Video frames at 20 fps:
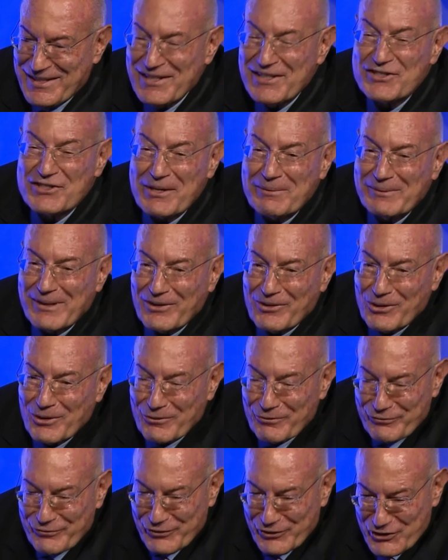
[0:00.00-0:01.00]
something called
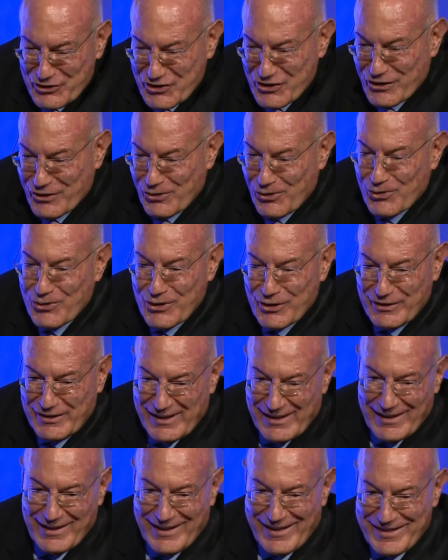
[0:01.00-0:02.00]
first look
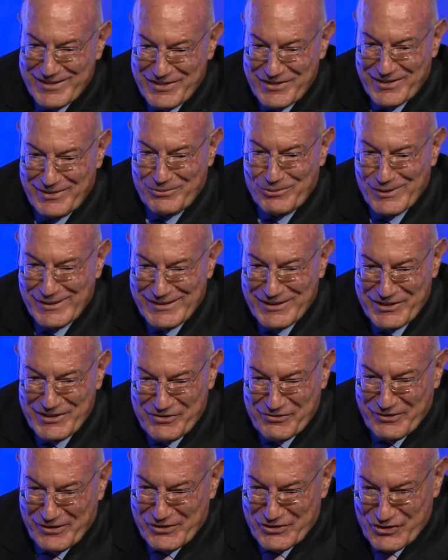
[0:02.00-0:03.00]
deal. I said, what is
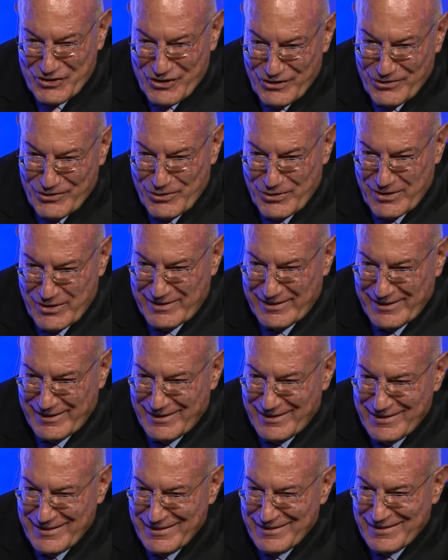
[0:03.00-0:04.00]
first look deal?
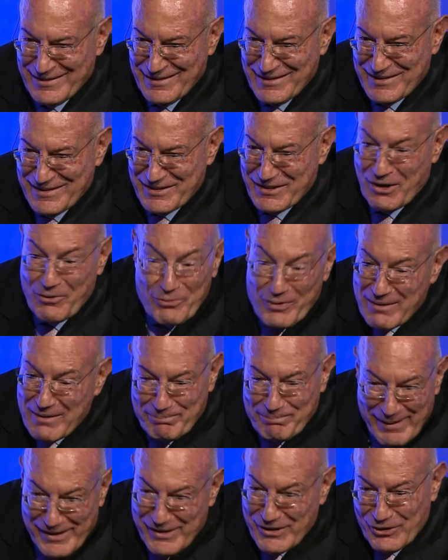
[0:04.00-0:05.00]
So we'll
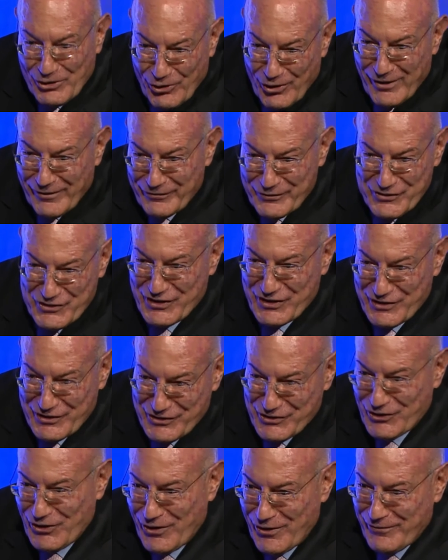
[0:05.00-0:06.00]
pay your offices,
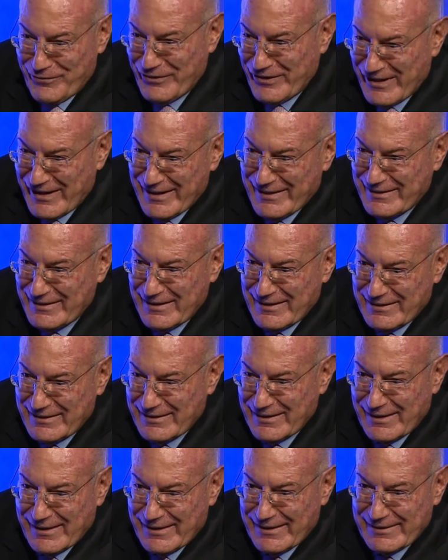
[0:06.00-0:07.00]
your overhead, and
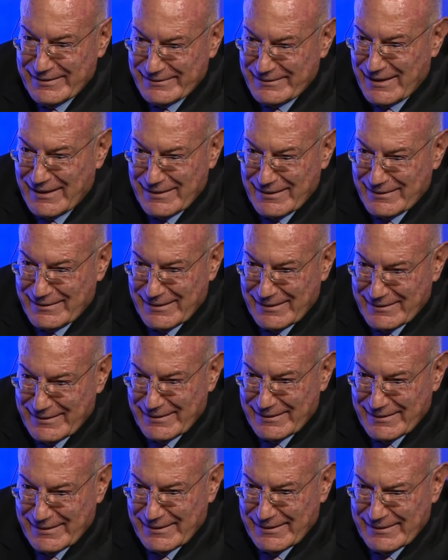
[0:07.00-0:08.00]

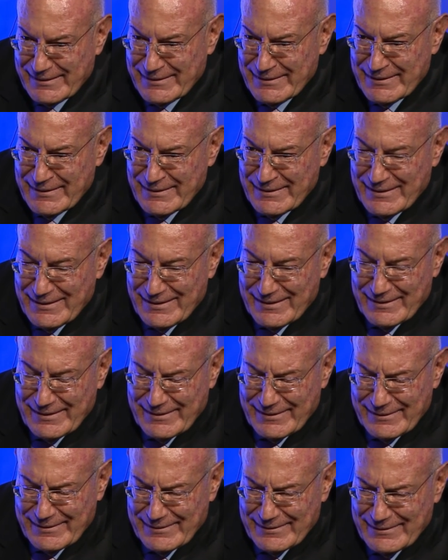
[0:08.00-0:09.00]
da-da-da-da-da. I